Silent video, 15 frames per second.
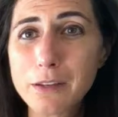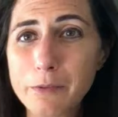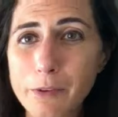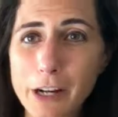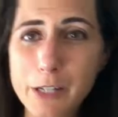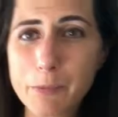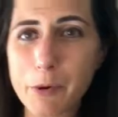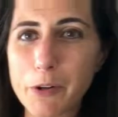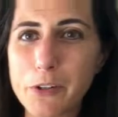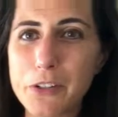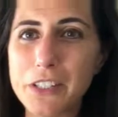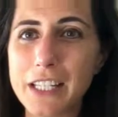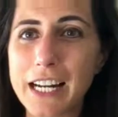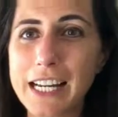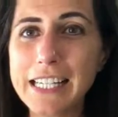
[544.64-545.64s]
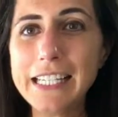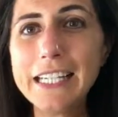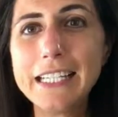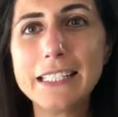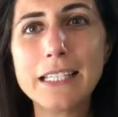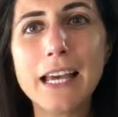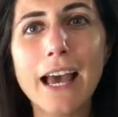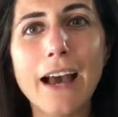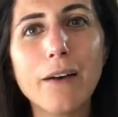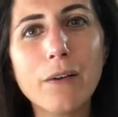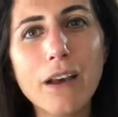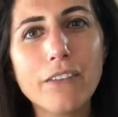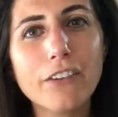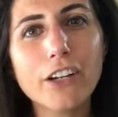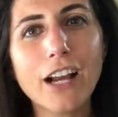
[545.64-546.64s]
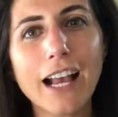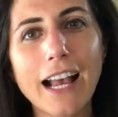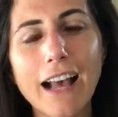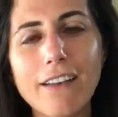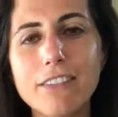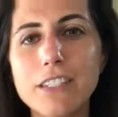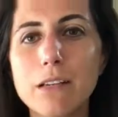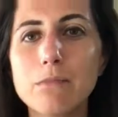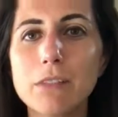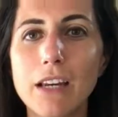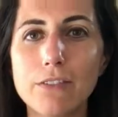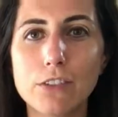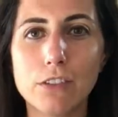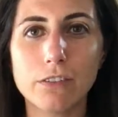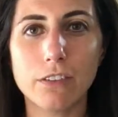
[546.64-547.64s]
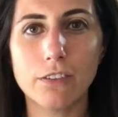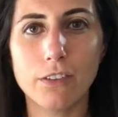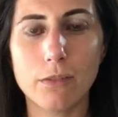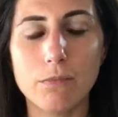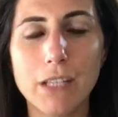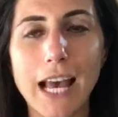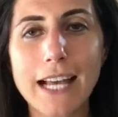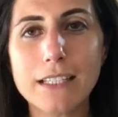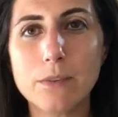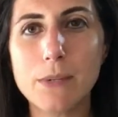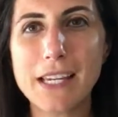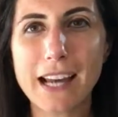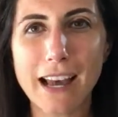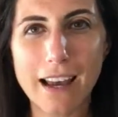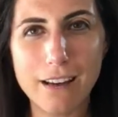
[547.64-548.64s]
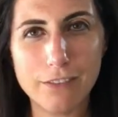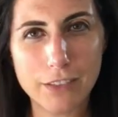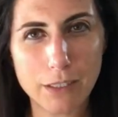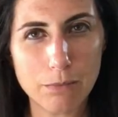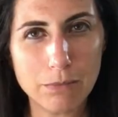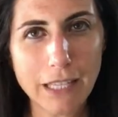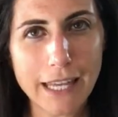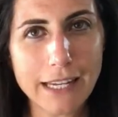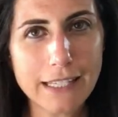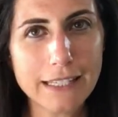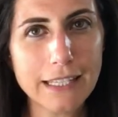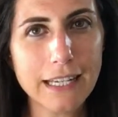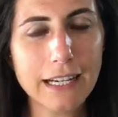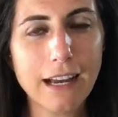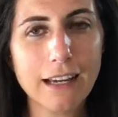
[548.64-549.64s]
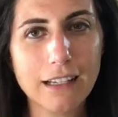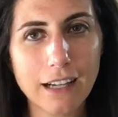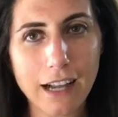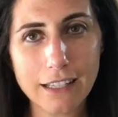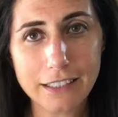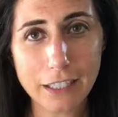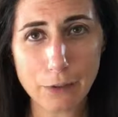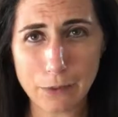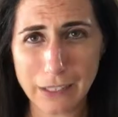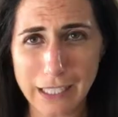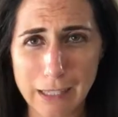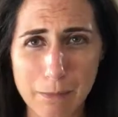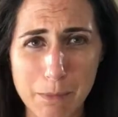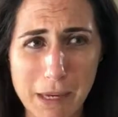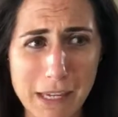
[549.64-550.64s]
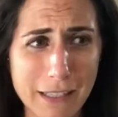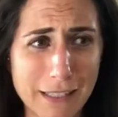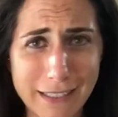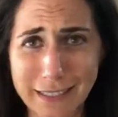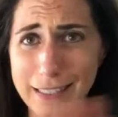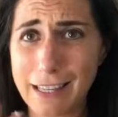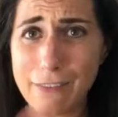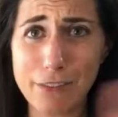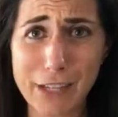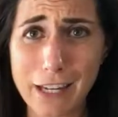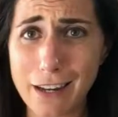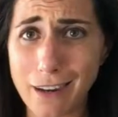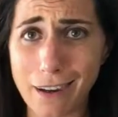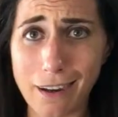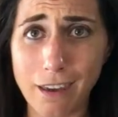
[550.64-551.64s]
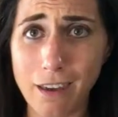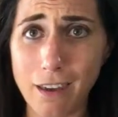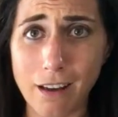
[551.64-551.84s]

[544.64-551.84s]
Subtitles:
the fresh produce that I eat. However, I have some left over from last week. I have some lettuce that I got at Costco in like a big 7